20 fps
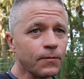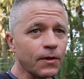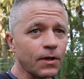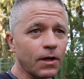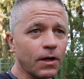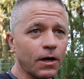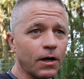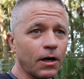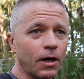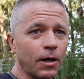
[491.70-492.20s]

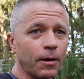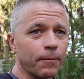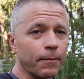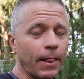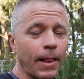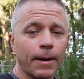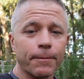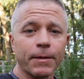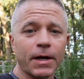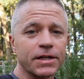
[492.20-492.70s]

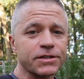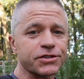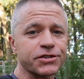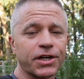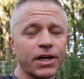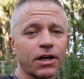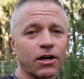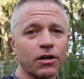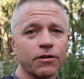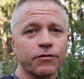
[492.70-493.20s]
I'm not
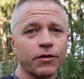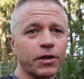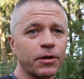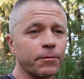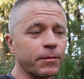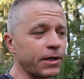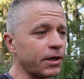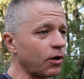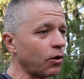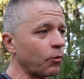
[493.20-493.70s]
scared of him.
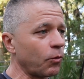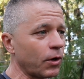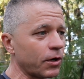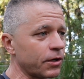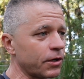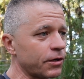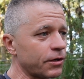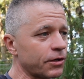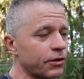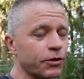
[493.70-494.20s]
He don't want
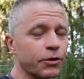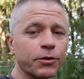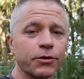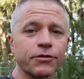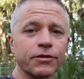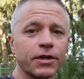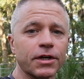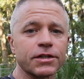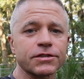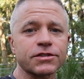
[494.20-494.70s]
nothing to do with
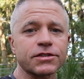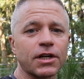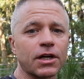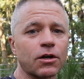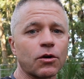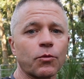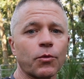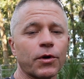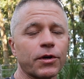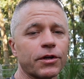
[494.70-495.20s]
us, and I
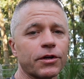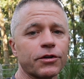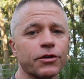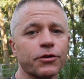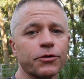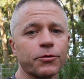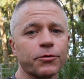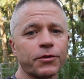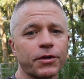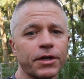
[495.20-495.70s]
don't want nothing to
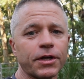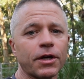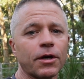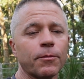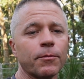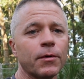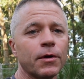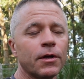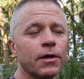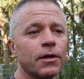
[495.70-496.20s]
do with
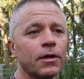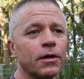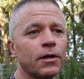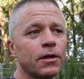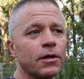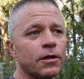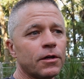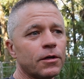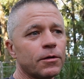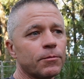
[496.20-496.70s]
him.
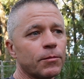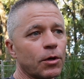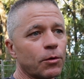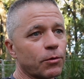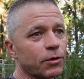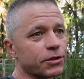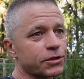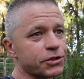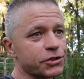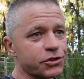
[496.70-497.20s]
But
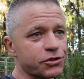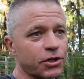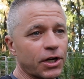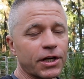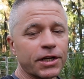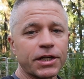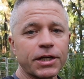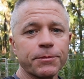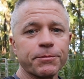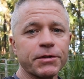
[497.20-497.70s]
we're just trying
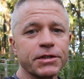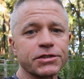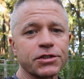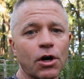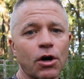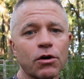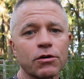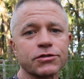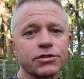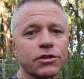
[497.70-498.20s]
to keep these
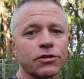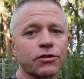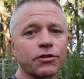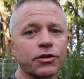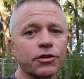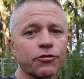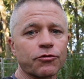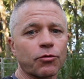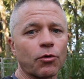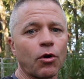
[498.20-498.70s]
hogs under
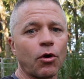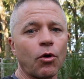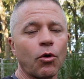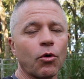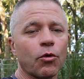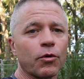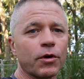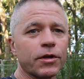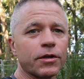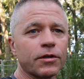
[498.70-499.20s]

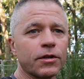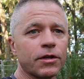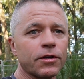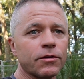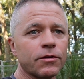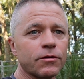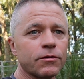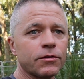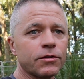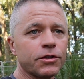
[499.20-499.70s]
control
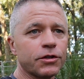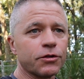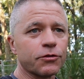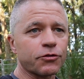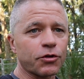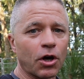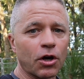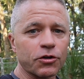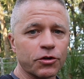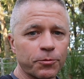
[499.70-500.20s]
and you know,
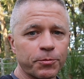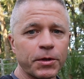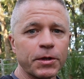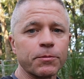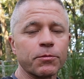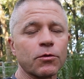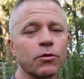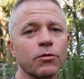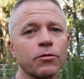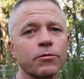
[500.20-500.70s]
talk to
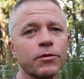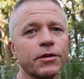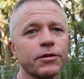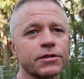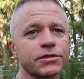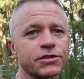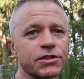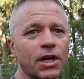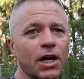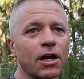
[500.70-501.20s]
people in
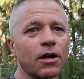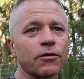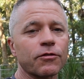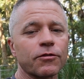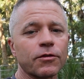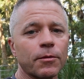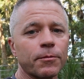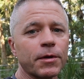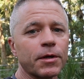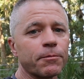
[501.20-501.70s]
the
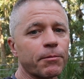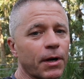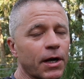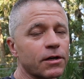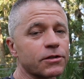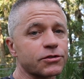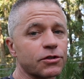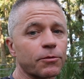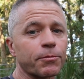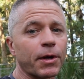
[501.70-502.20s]
South. I mean,
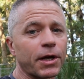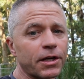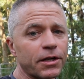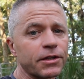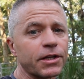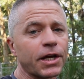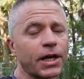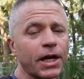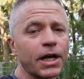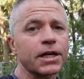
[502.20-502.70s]
bears are a pain in
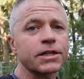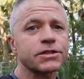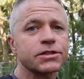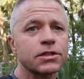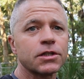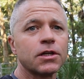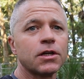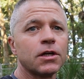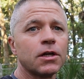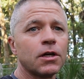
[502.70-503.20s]
the ass.
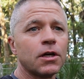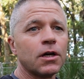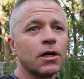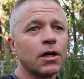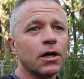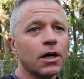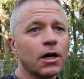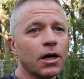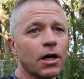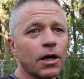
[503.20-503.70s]

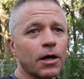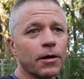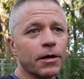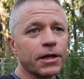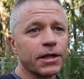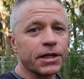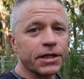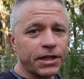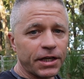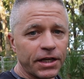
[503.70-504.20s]

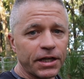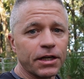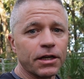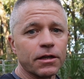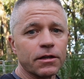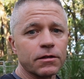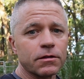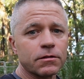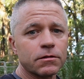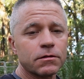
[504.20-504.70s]
And
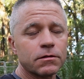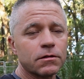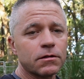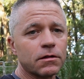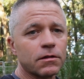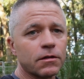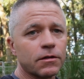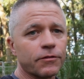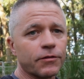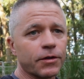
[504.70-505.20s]
again,
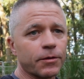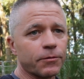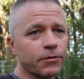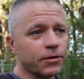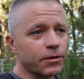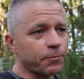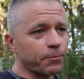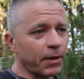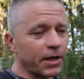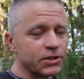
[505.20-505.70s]

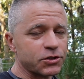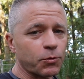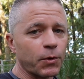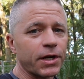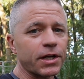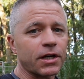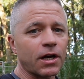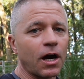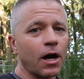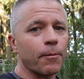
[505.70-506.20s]
the best way
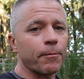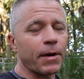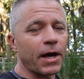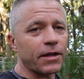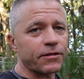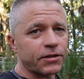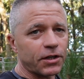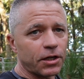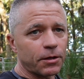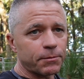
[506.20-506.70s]
to
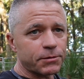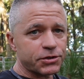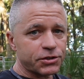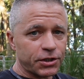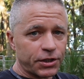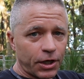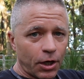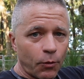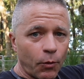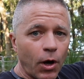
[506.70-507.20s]
combat them is to
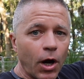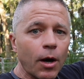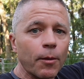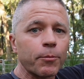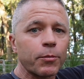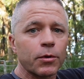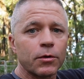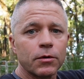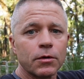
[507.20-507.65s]
go up.